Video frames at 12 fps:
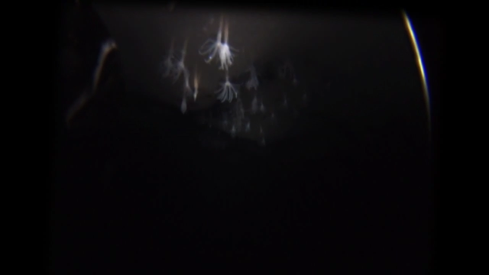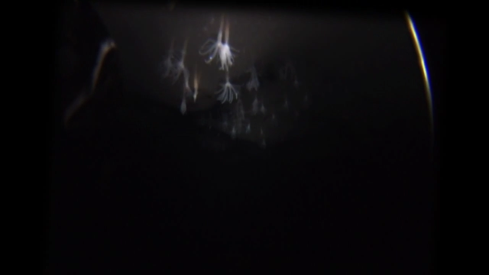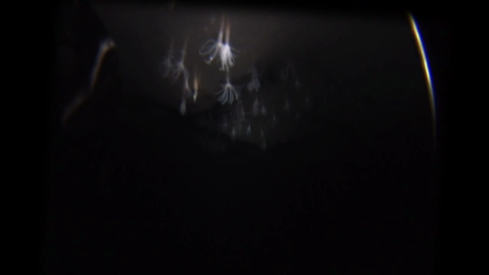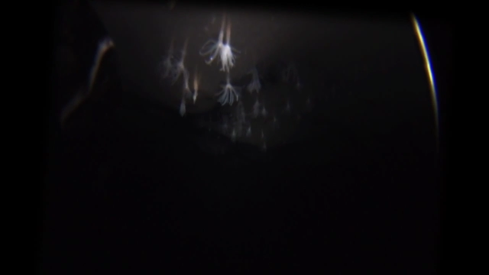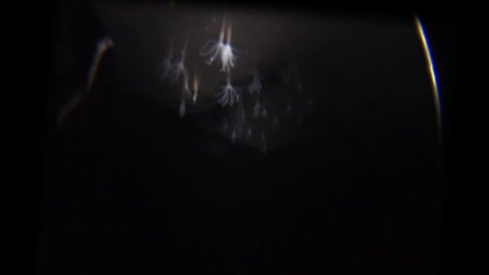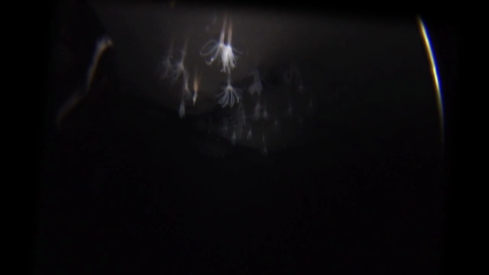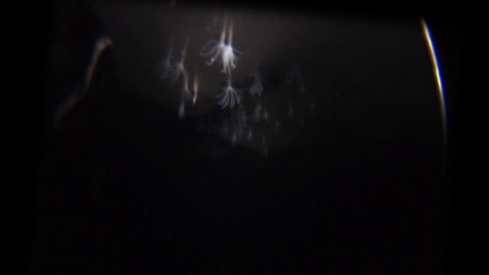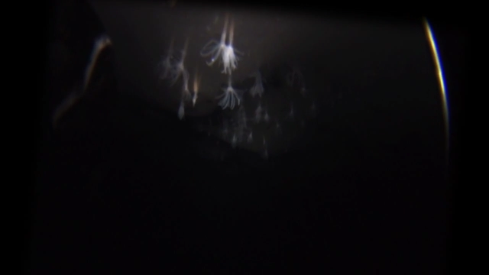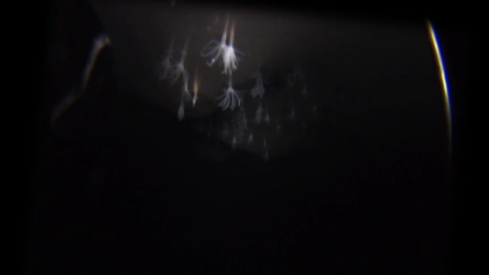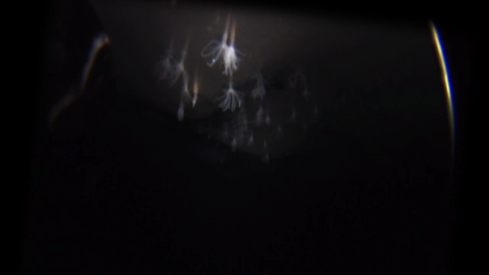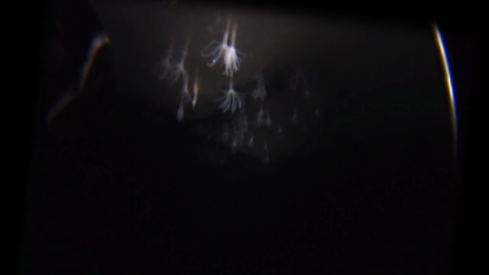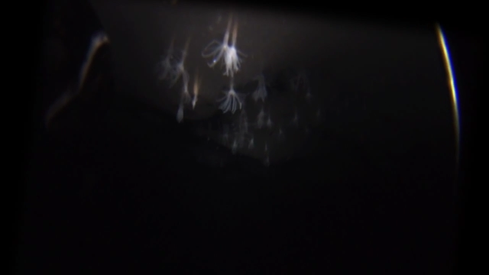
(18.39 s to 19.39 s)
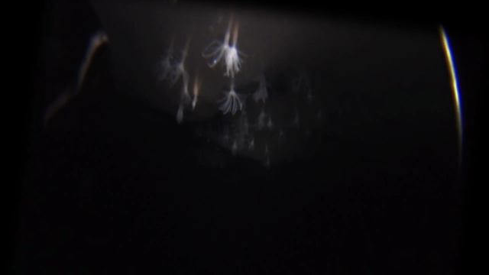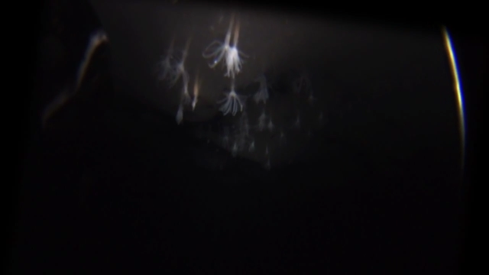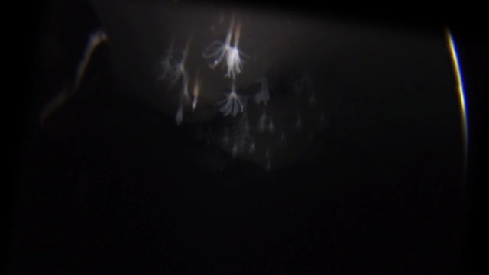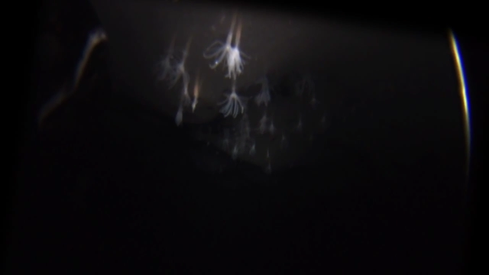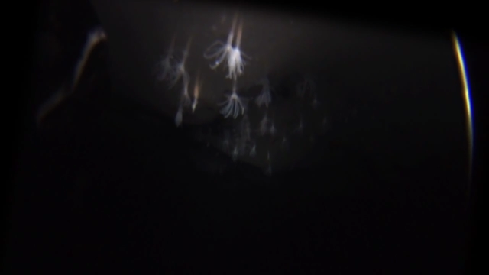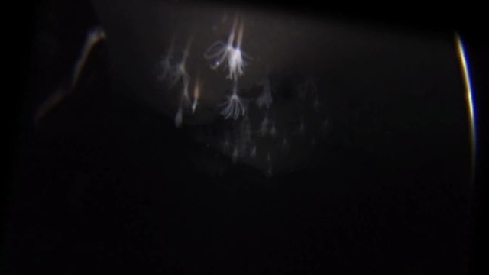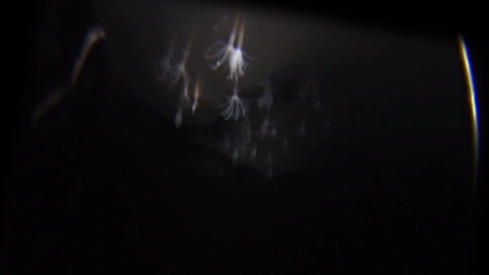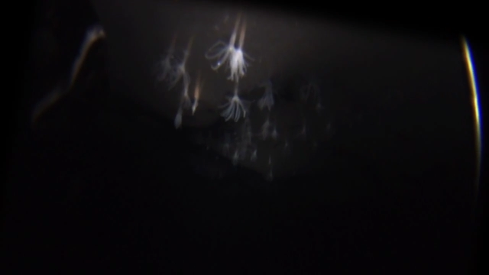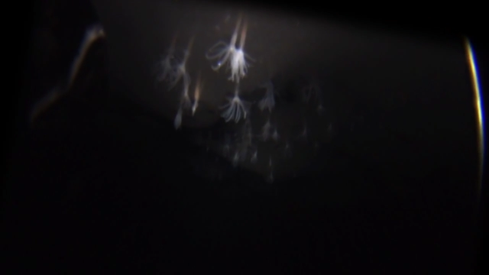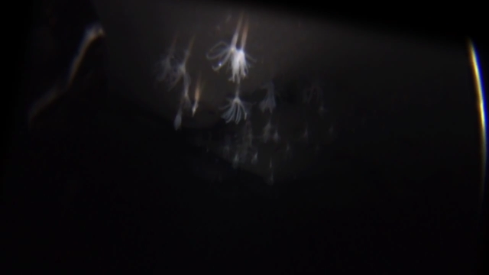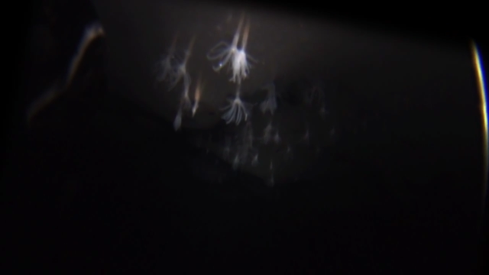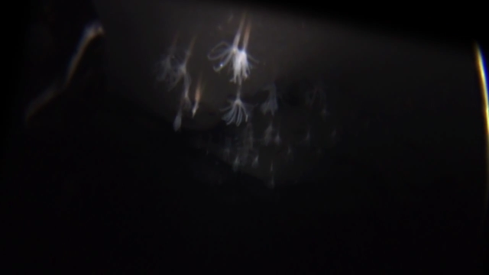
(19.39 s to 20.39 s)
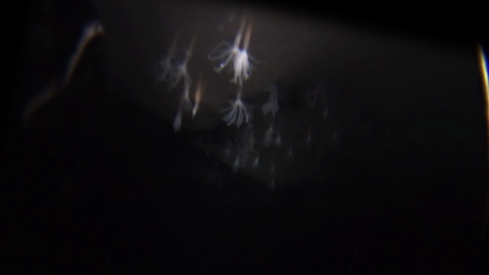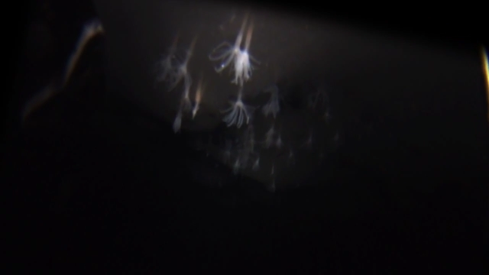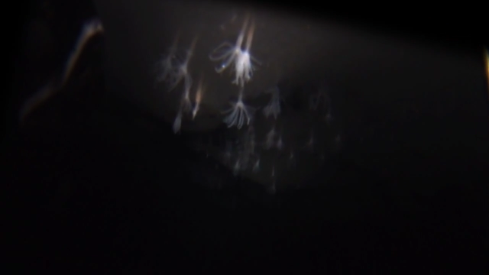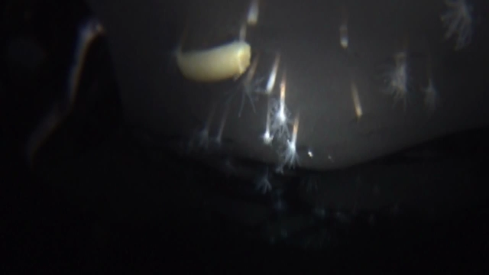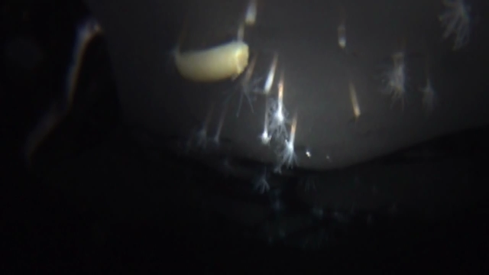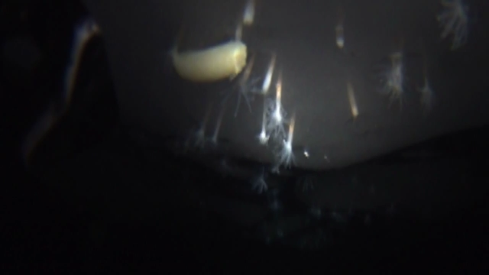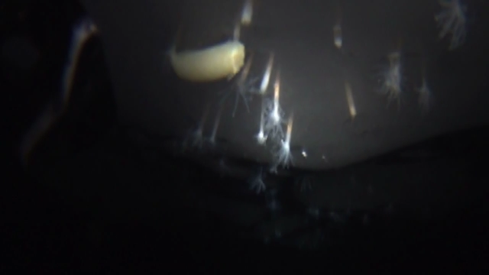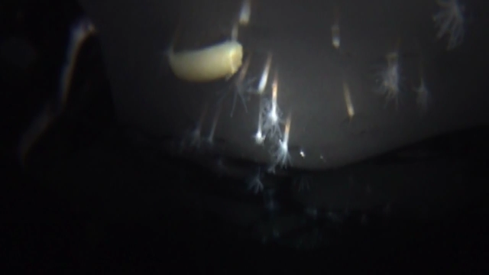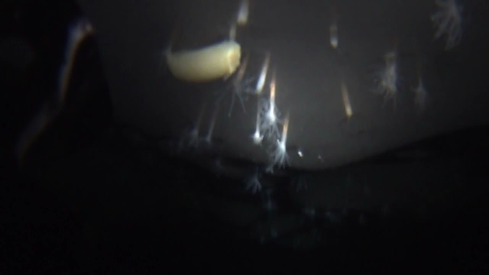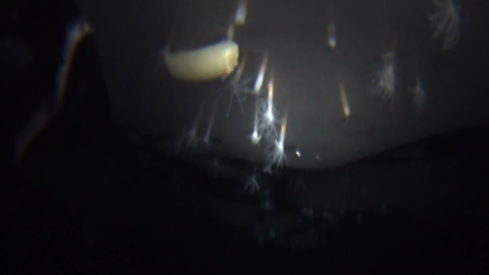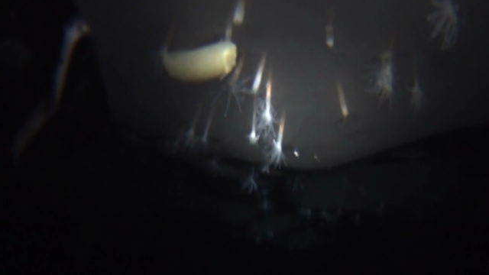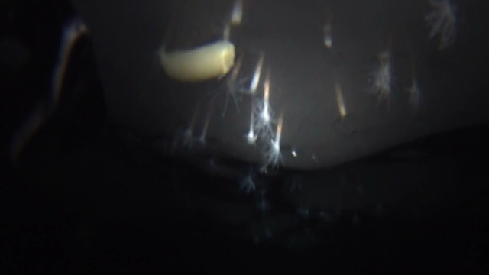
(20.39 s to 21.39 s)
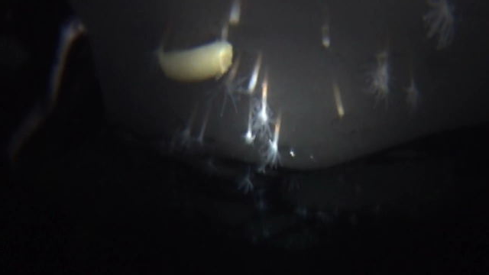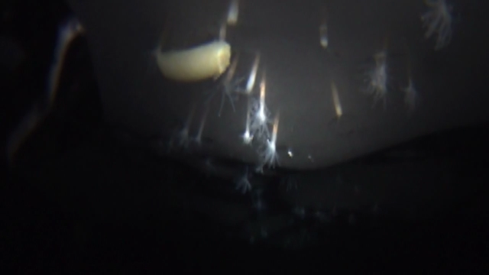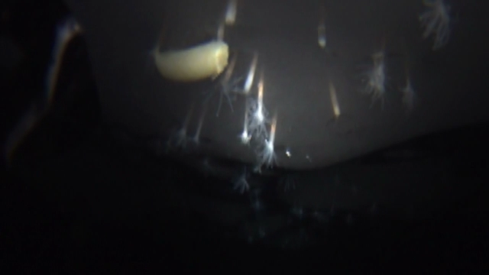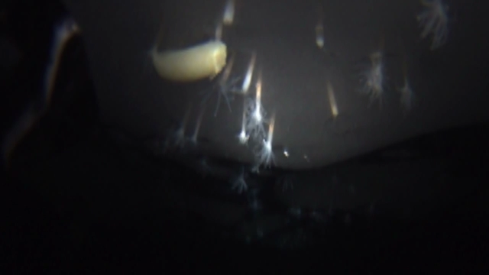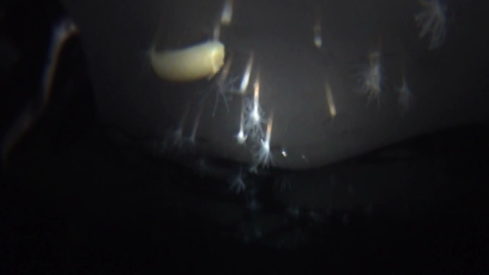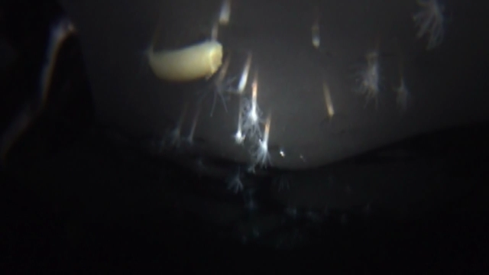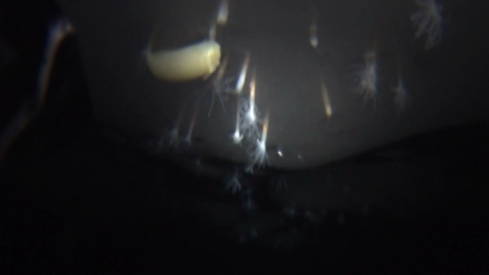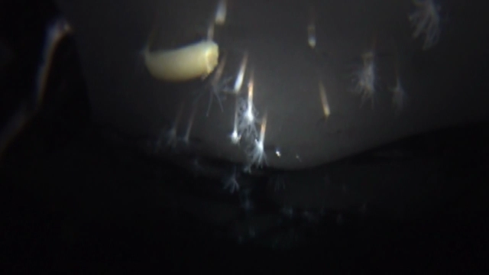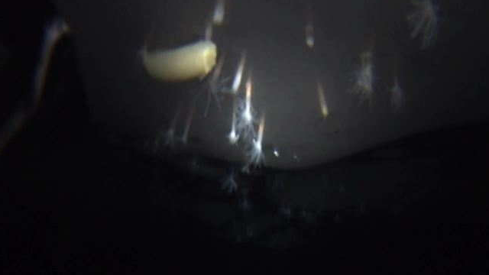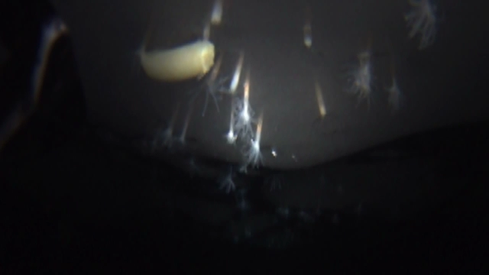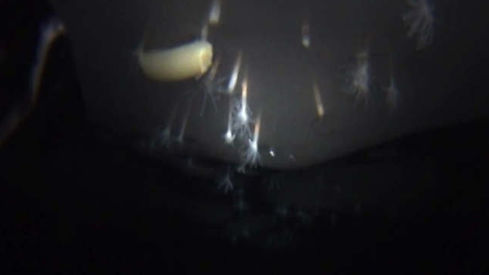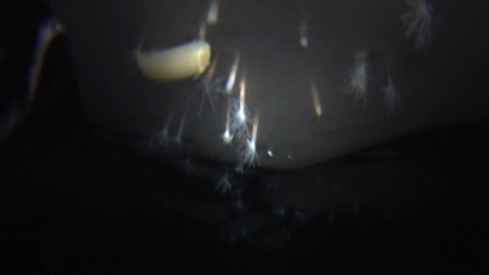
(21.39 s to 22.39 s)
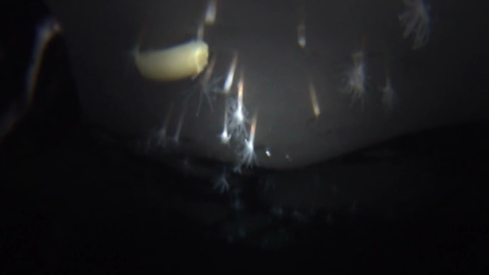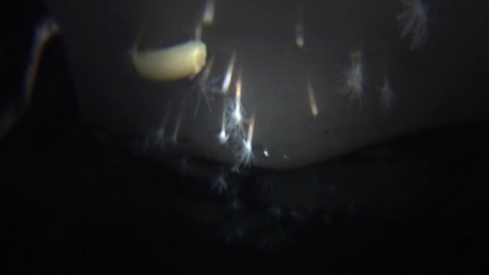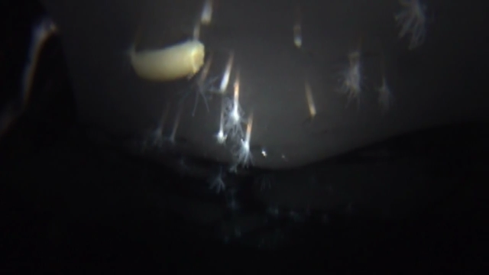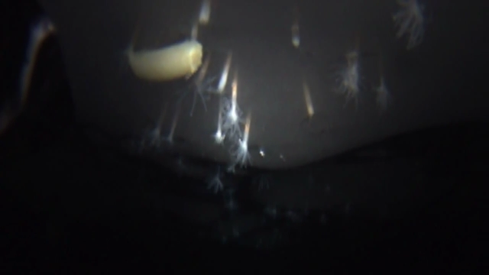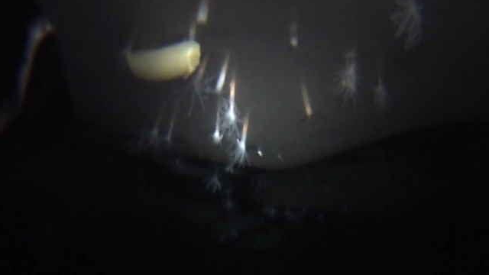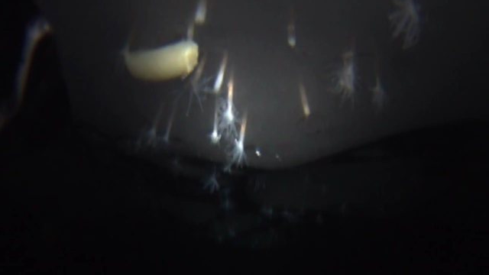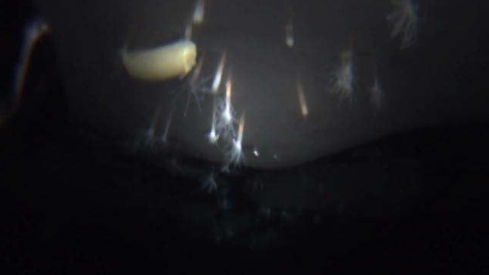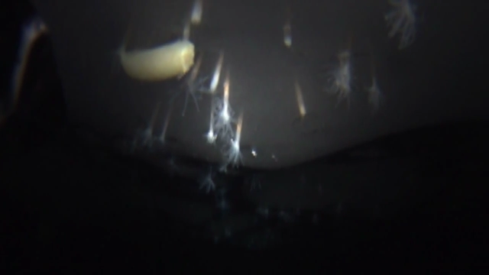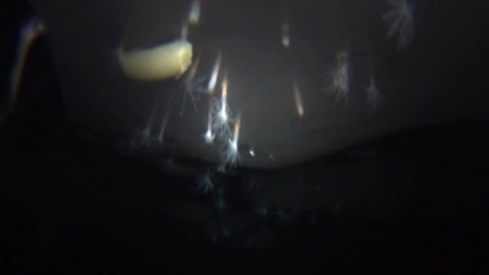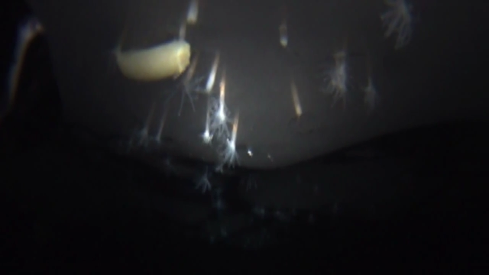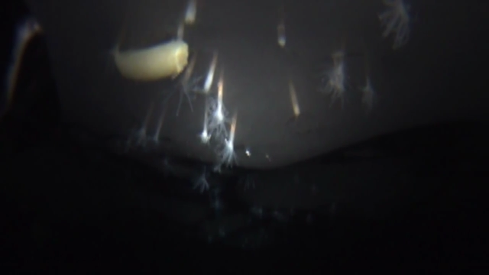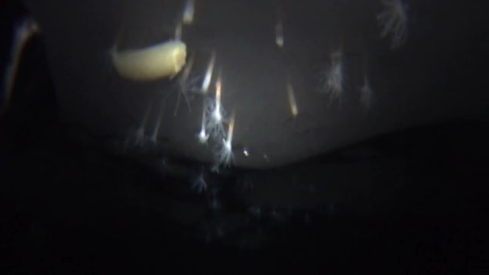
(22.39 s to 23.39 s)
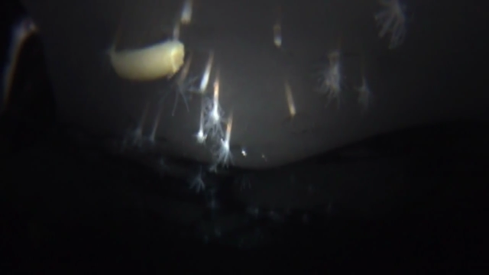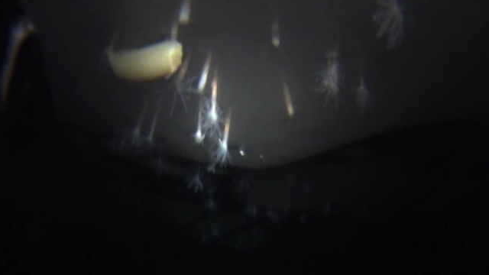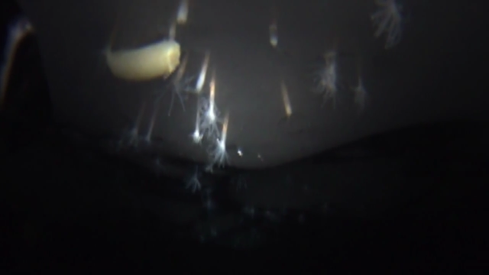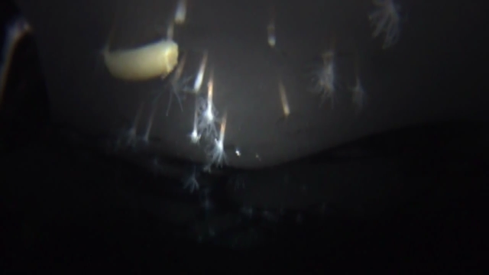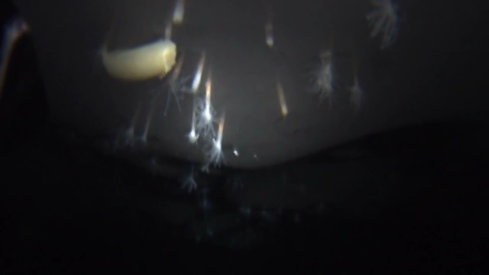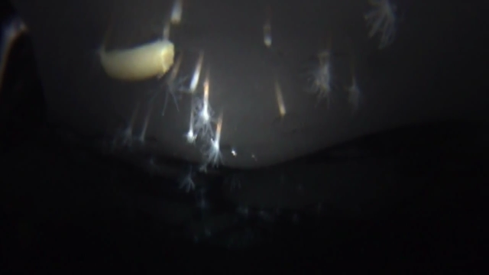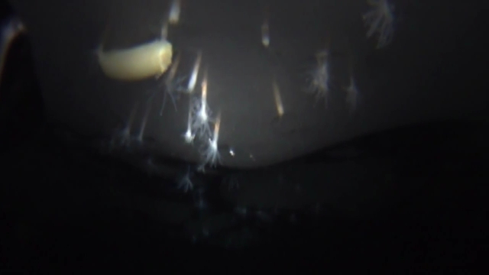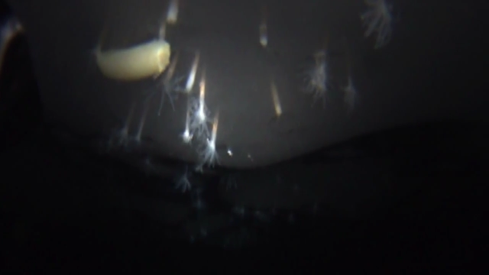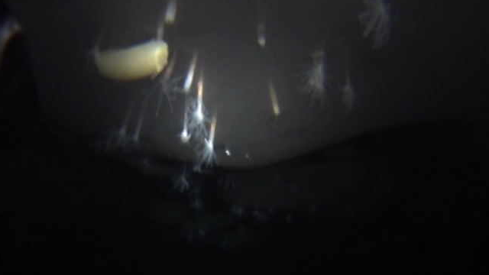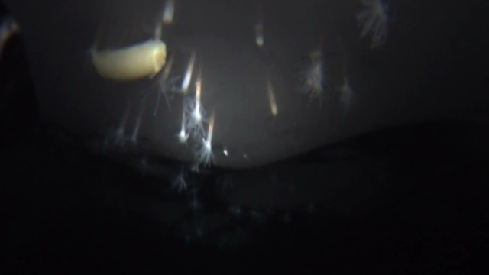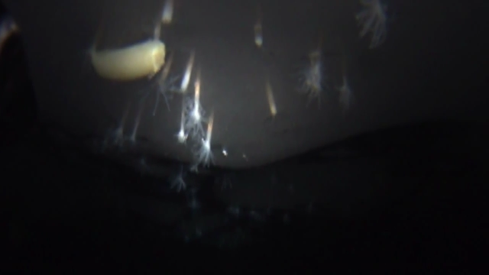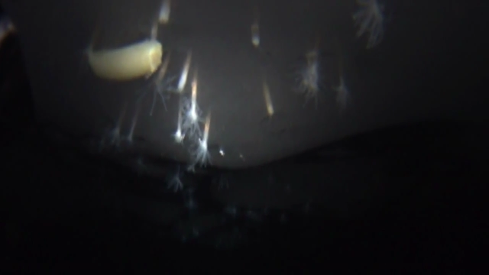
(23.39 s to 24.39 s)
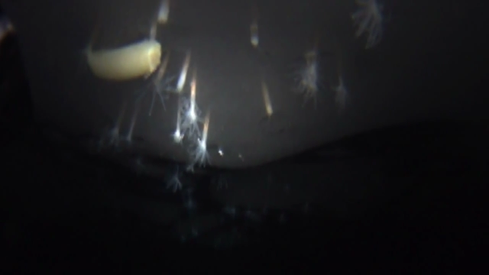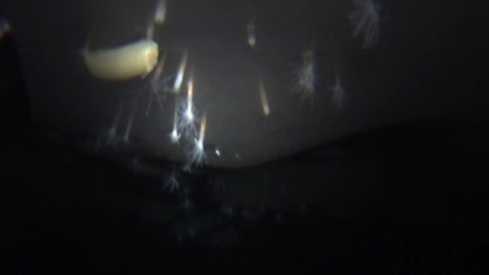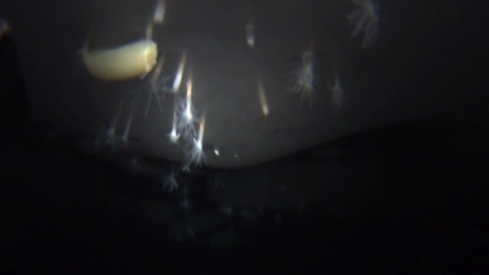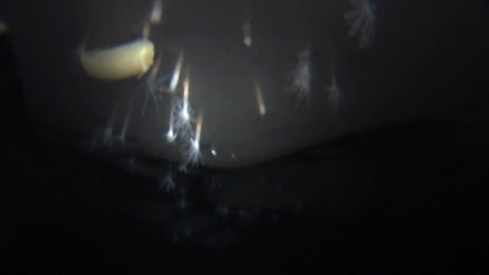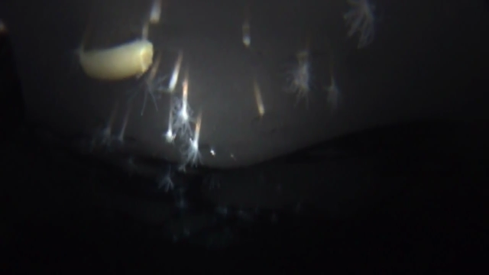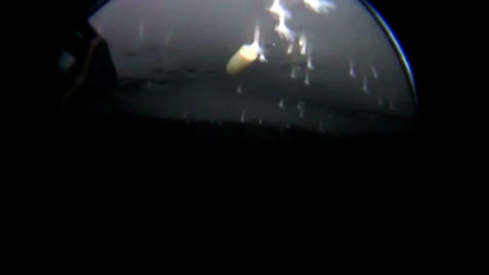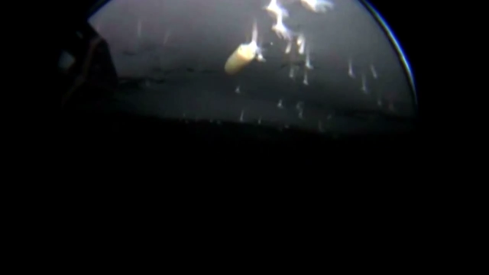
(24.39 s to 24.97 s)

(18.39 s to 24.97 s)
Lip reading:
Nobody's mouth can be seen.